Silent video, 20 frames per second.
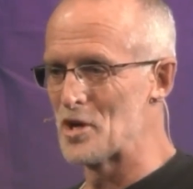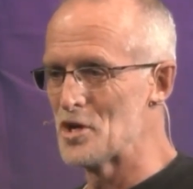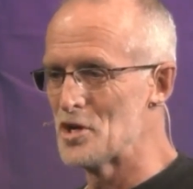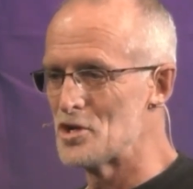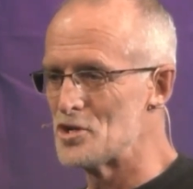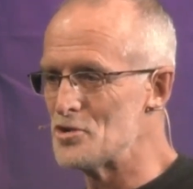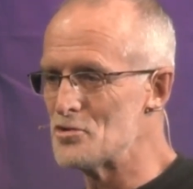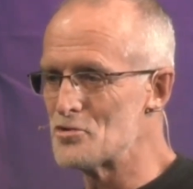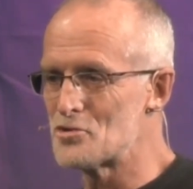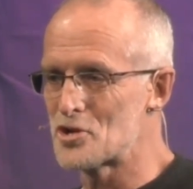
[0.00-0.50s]

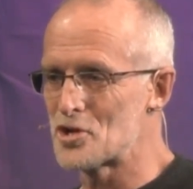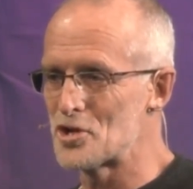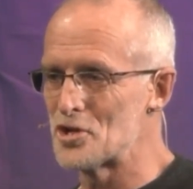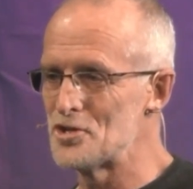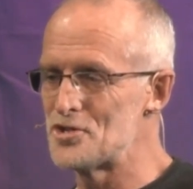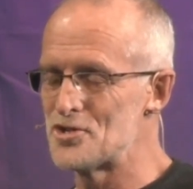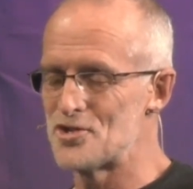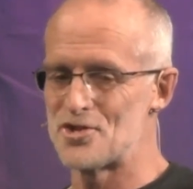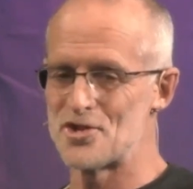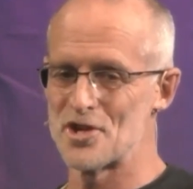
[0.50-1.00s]
You
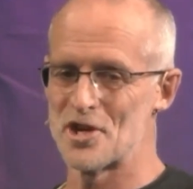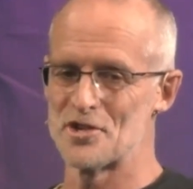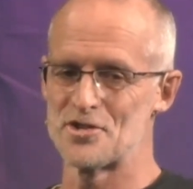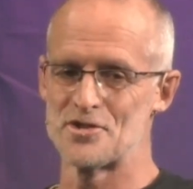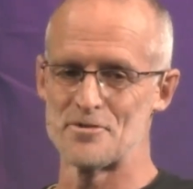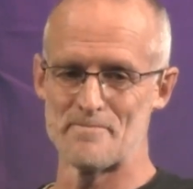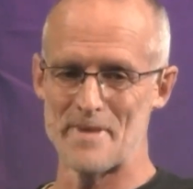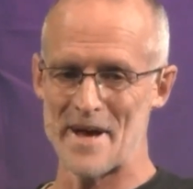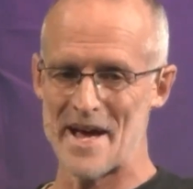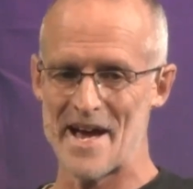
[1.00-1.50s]
could
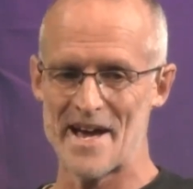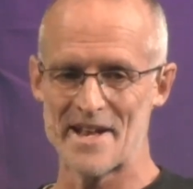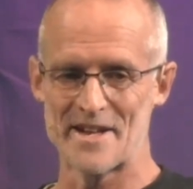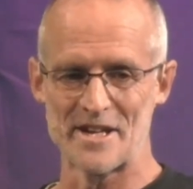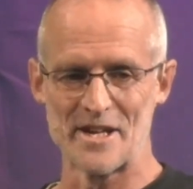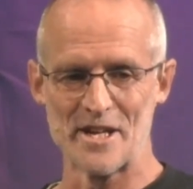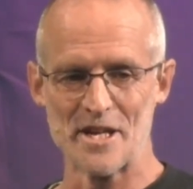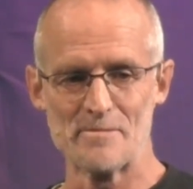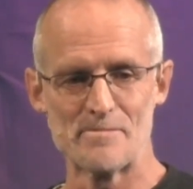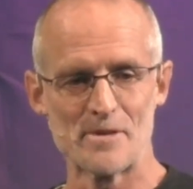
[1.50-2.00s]
judge
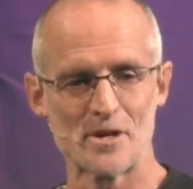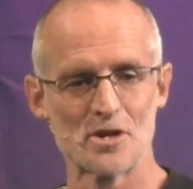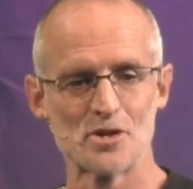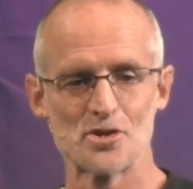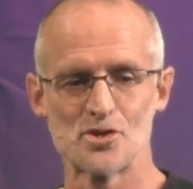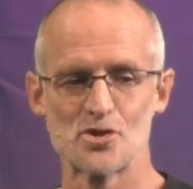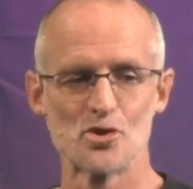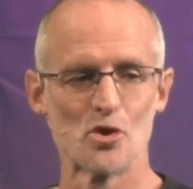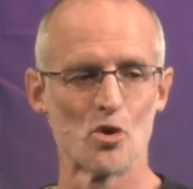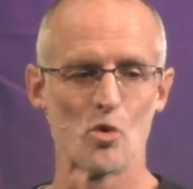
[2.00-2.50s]
badly
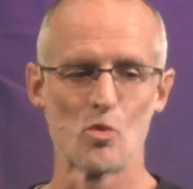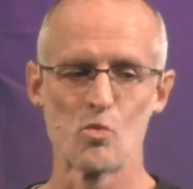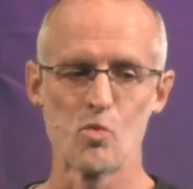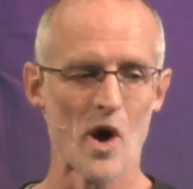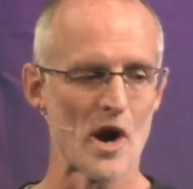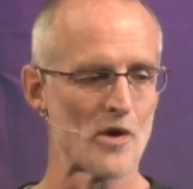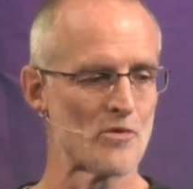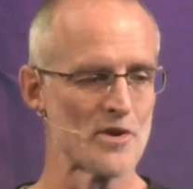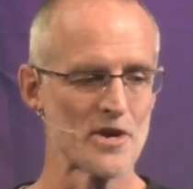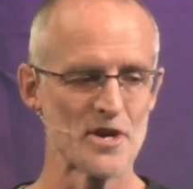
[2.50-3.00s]
because you're
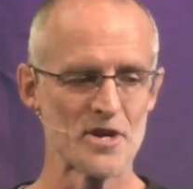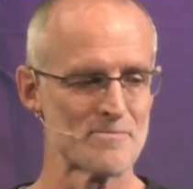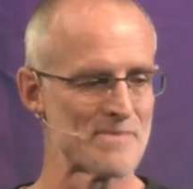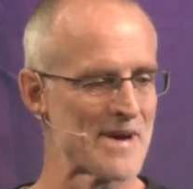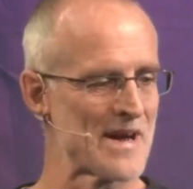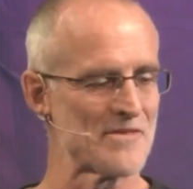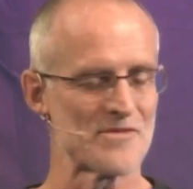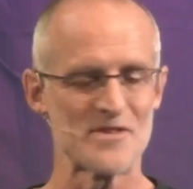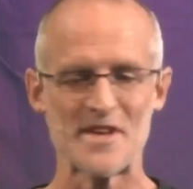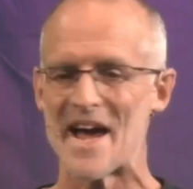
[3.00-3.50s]
worried
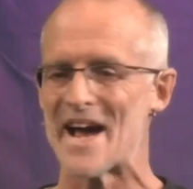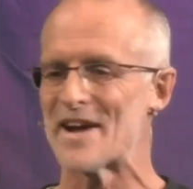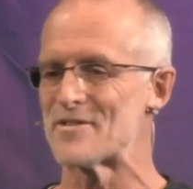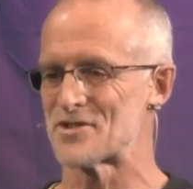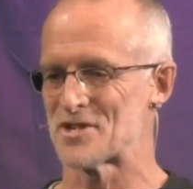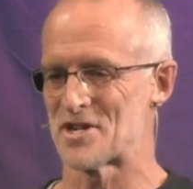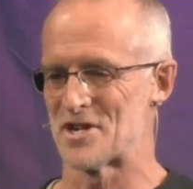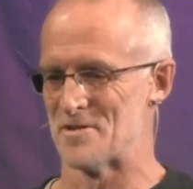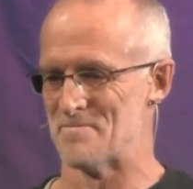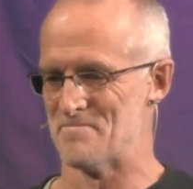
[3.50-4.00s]
about the
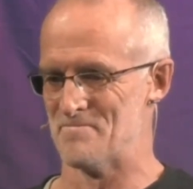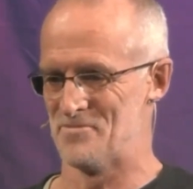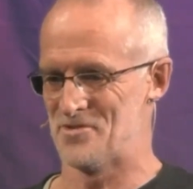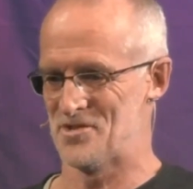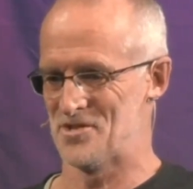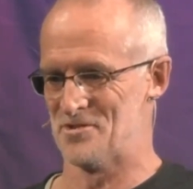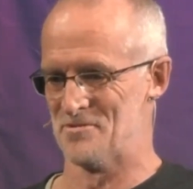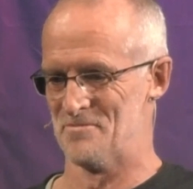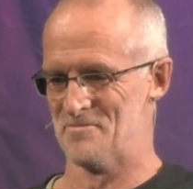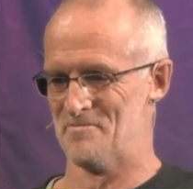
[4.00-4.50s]

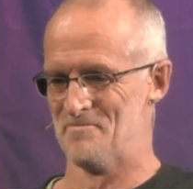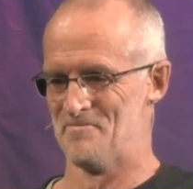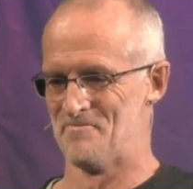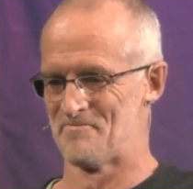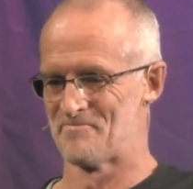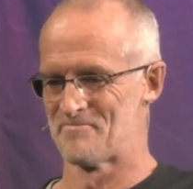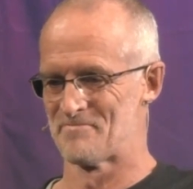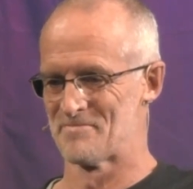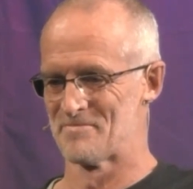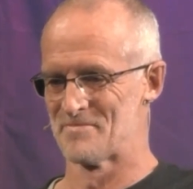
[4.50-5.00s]
outcomes.
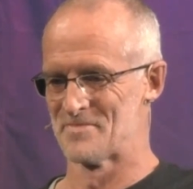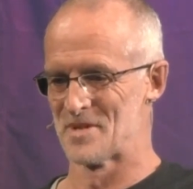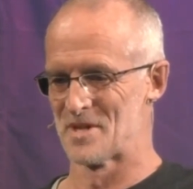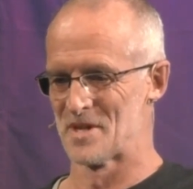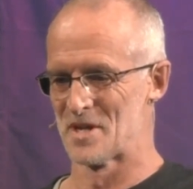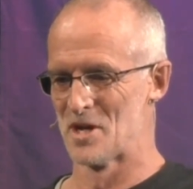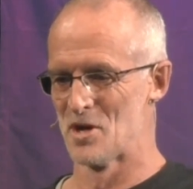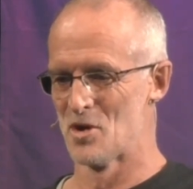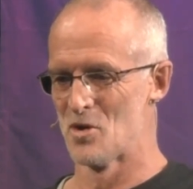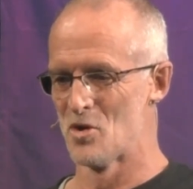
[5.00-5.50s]

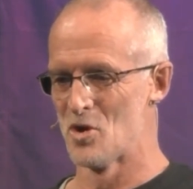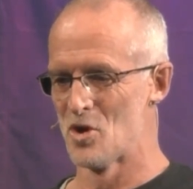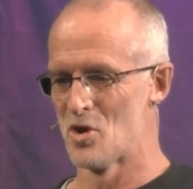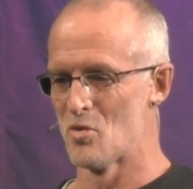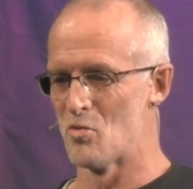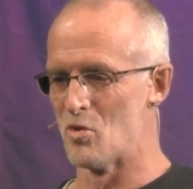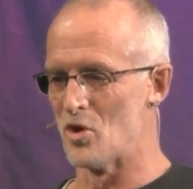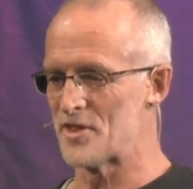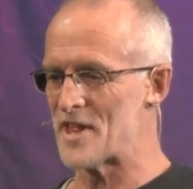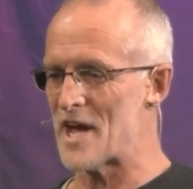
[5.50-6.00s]

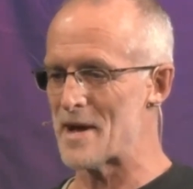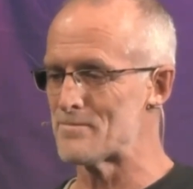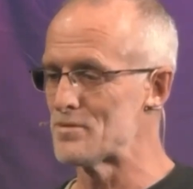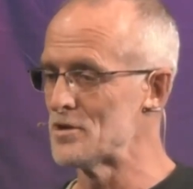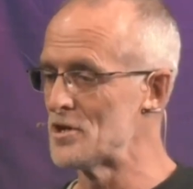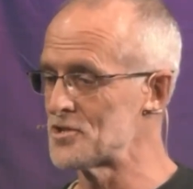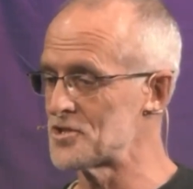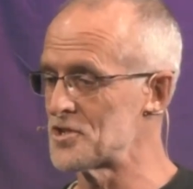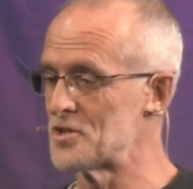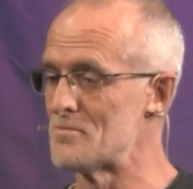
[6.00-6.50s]
What that
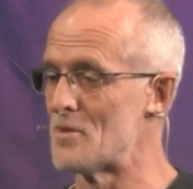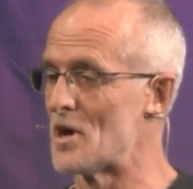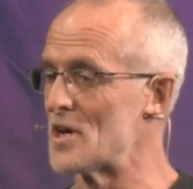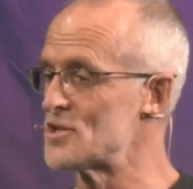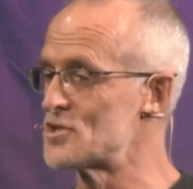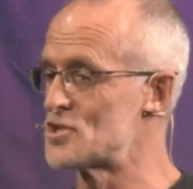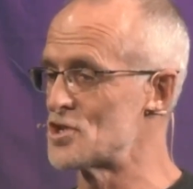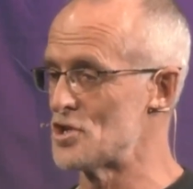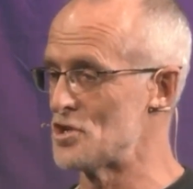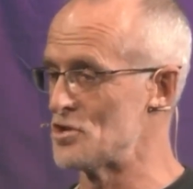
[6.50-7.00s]
person
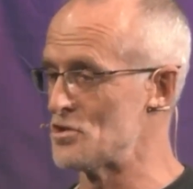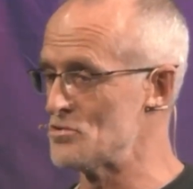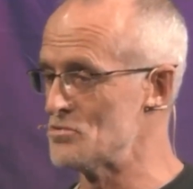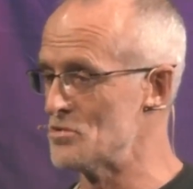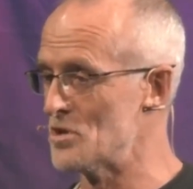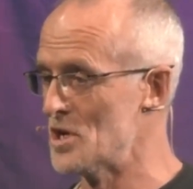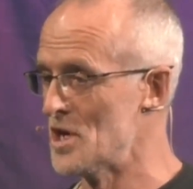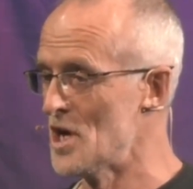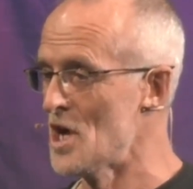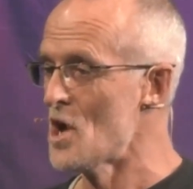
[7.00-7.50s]
might do,
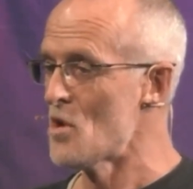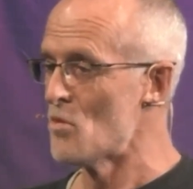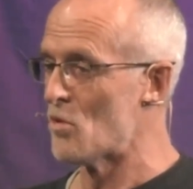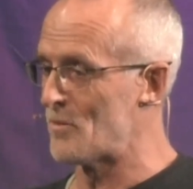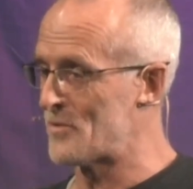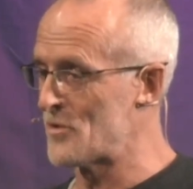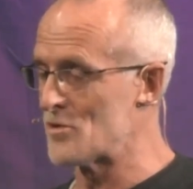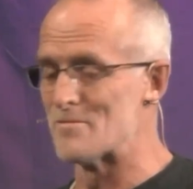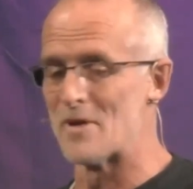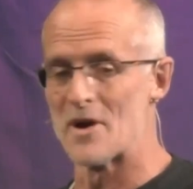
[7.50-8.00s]

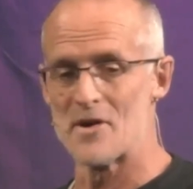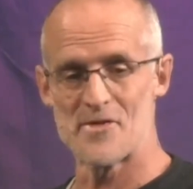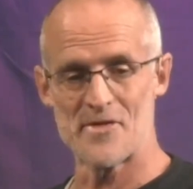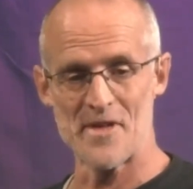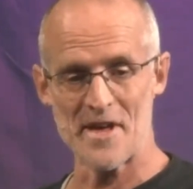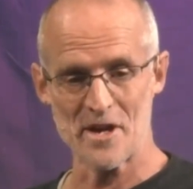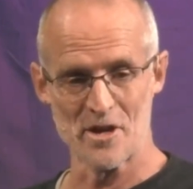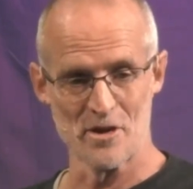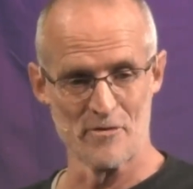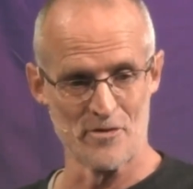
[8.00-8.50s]
what people might
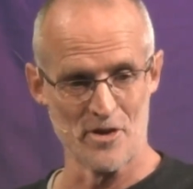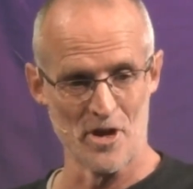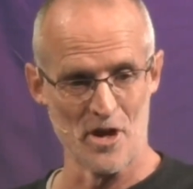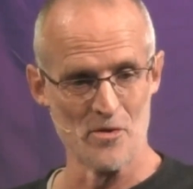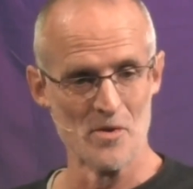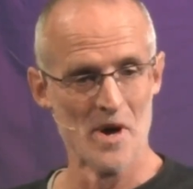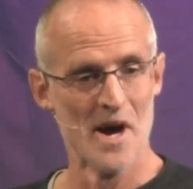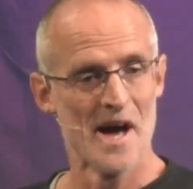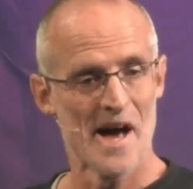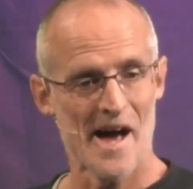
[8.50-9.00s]
think of
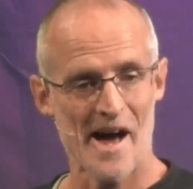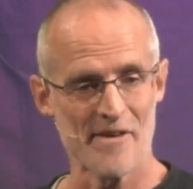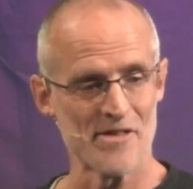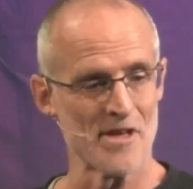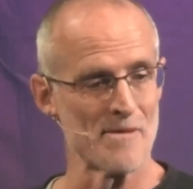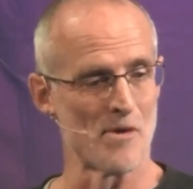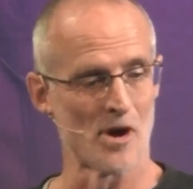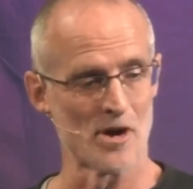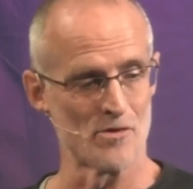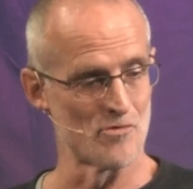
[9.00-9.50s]
you, how
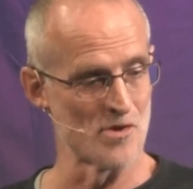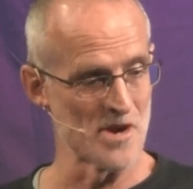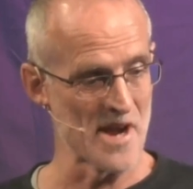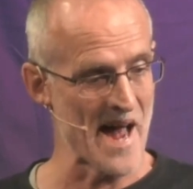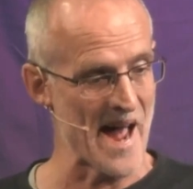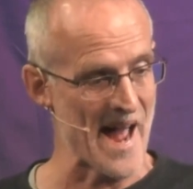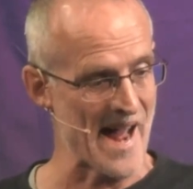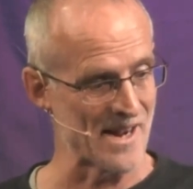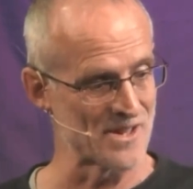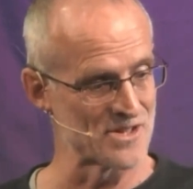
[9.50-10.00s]
they might
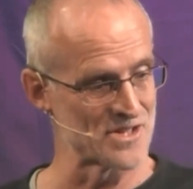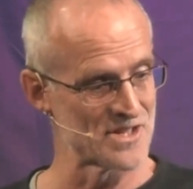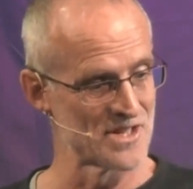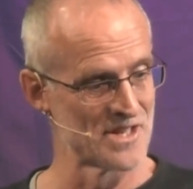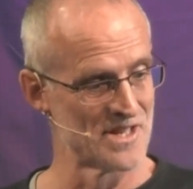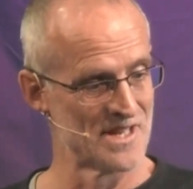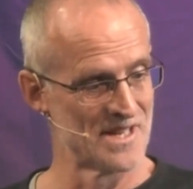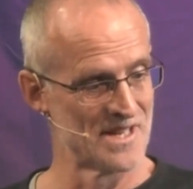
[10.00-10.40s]
react.